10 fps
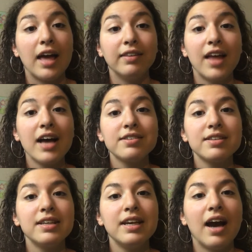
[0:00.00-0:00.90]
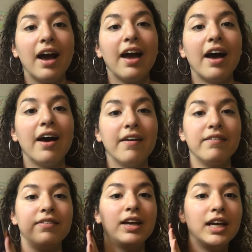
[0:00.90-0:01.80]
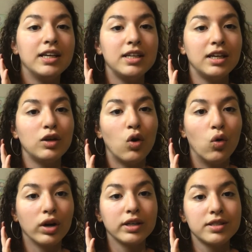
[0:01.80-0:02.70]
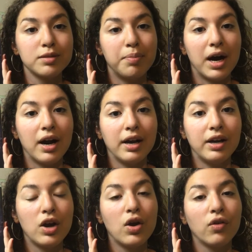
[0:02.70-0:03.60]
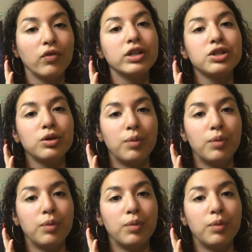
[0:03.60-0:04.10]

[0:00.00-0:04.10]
And lastly, I have Indian Horse by Richard